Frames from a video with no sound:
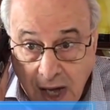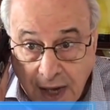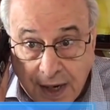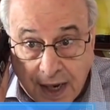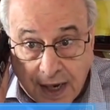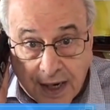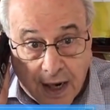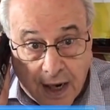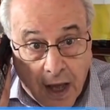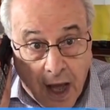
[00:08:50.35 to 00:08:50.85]

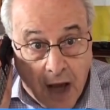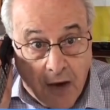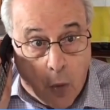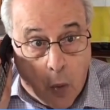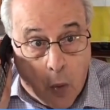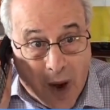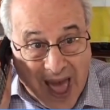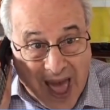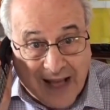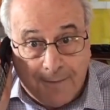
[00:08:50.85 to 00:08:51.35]
It'll
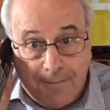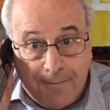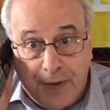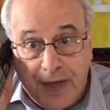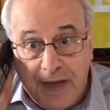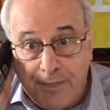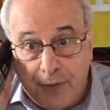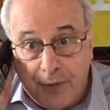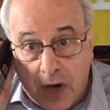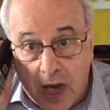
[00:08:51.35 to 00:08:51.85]
whack
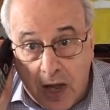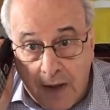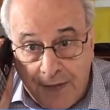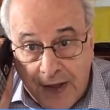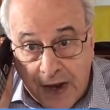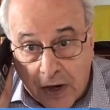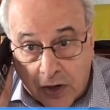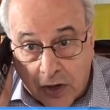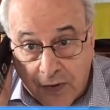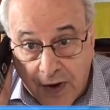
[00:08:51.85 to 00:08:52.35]
people on their
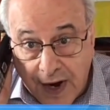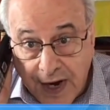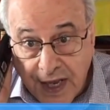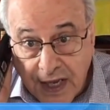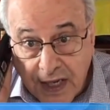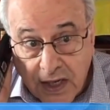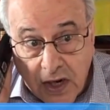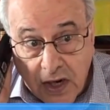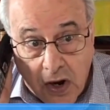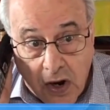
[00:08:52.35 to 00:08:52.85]
credit
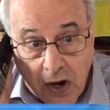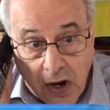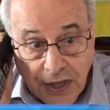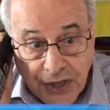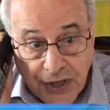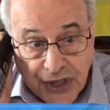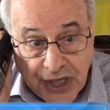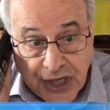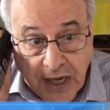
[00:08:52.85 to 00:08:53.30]
cards.